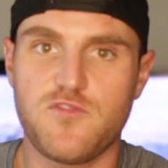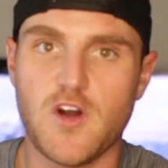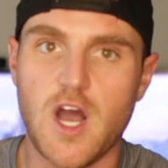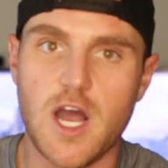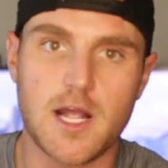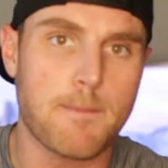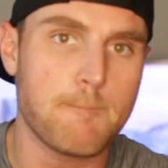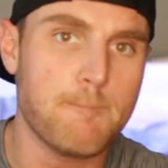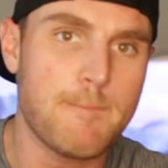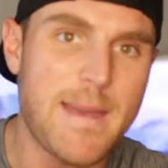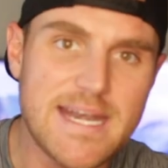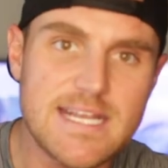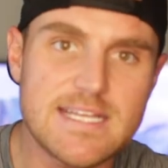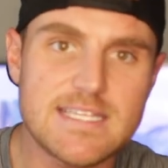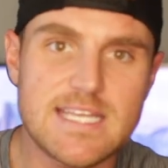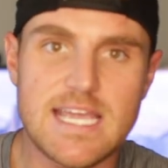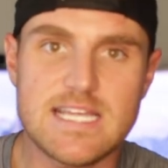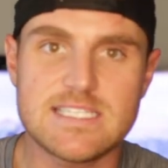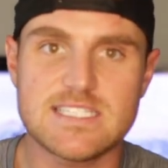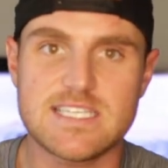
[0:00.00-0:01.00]
fuck,
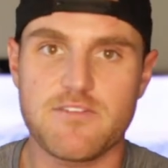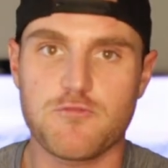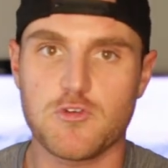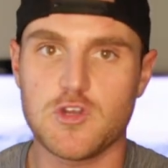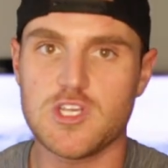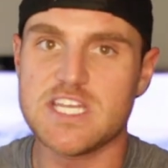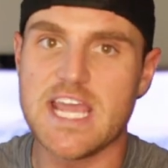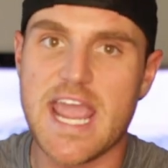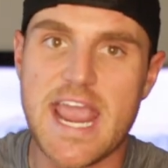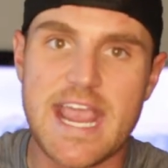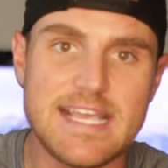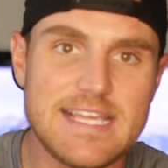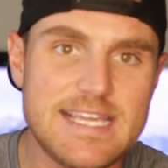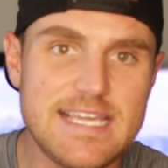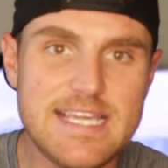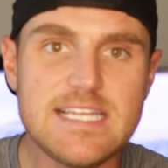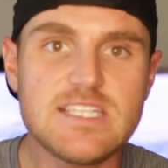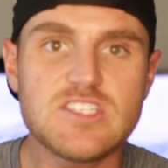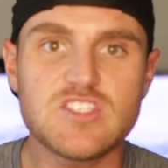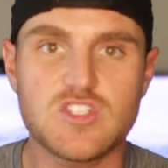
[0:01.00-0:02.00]
meditates every day,
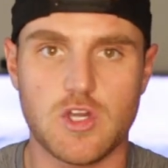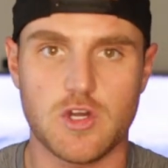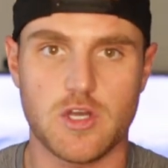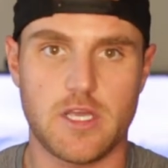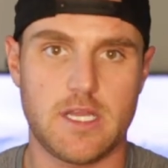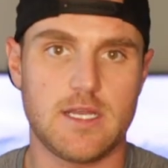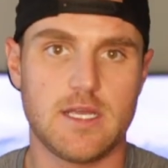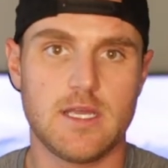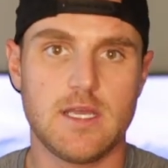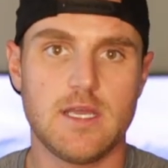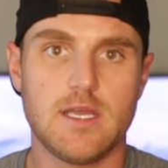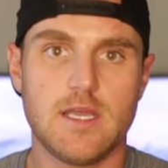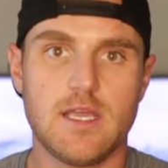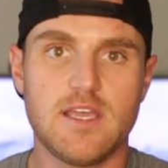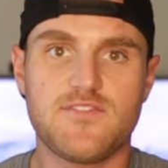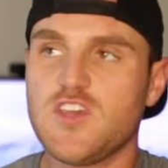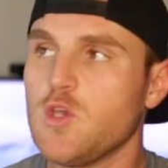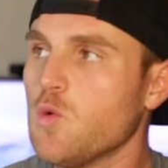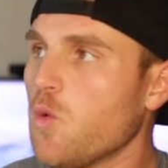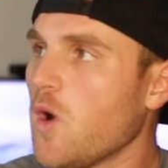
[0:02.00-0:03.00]
eats good.
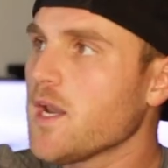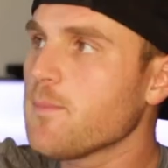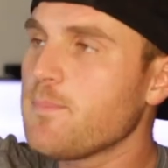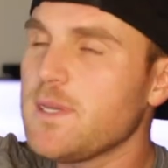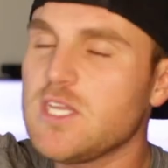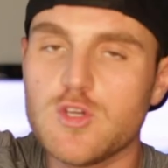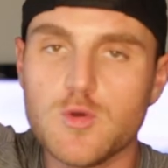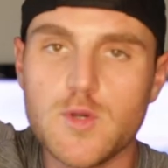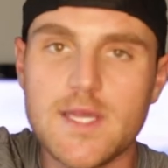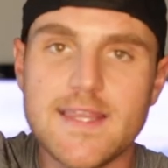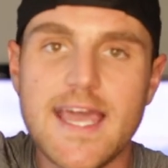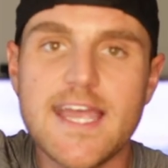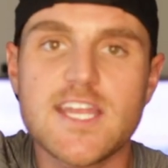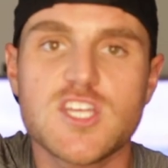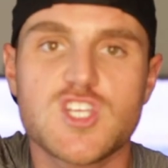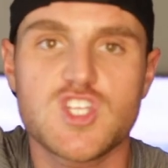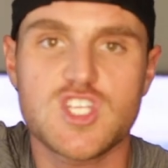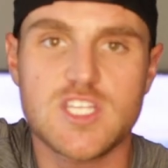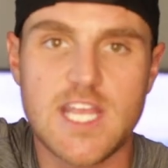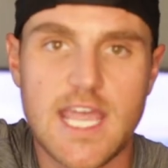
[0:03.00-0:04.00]
If you want to be doing
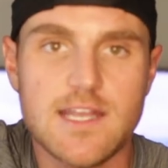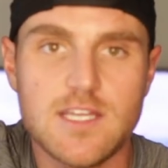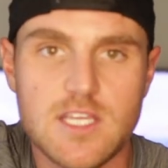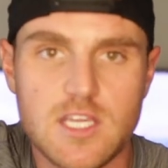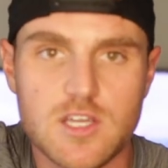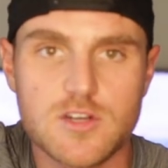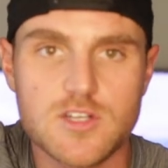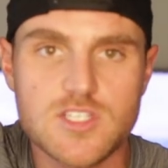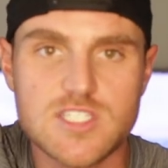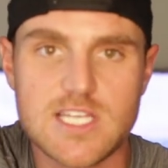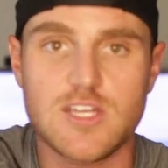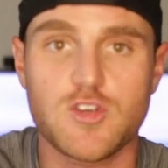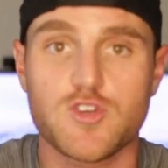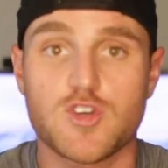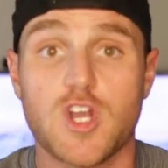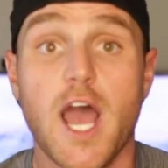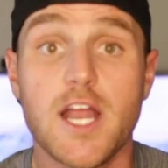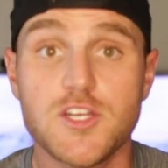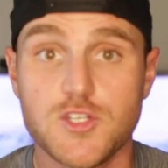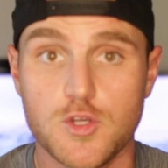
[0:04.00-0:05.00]
that in ten years and
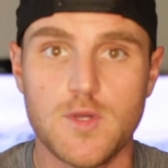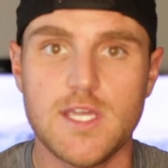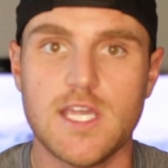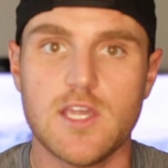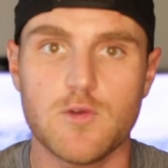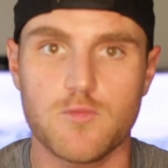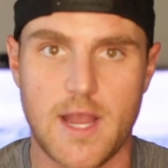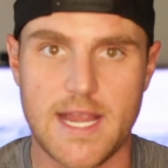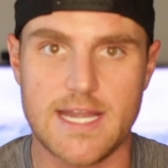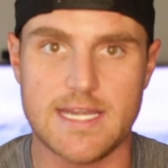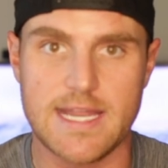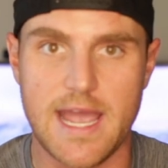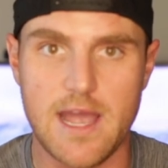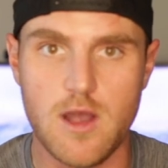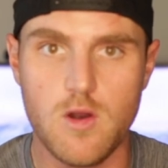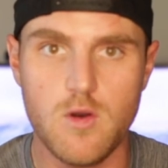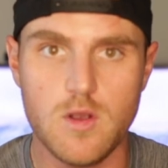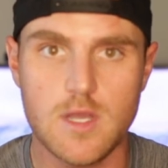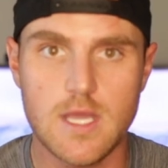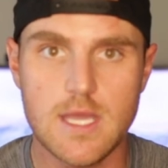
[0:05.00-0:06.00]
you're not doing it right
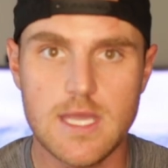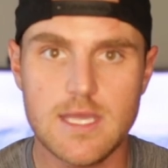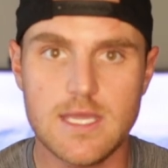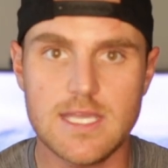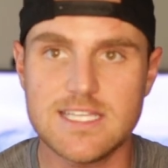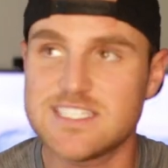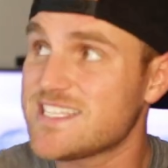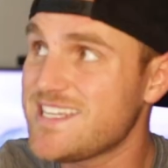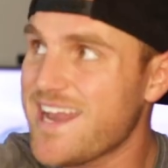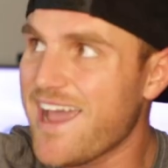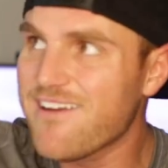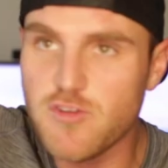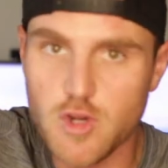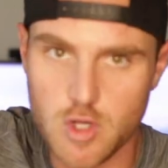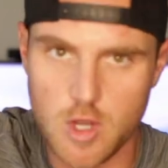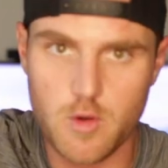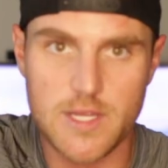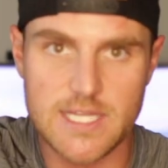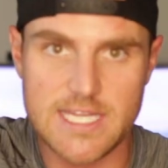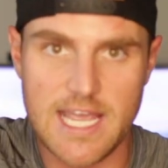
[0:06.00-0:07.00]
now, it's
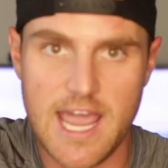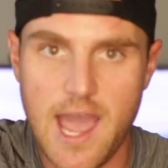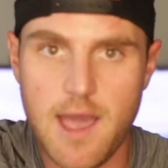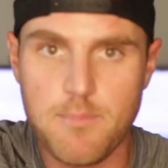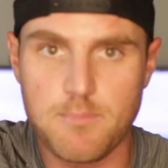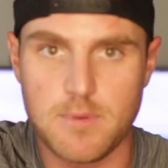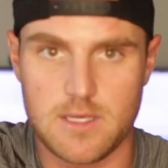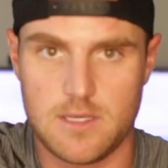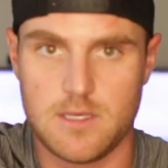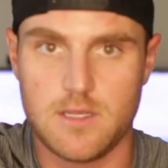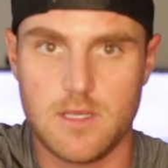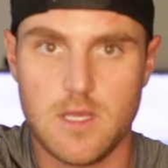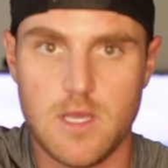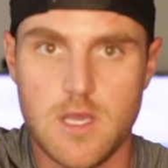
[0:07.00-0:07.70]
never going to happen.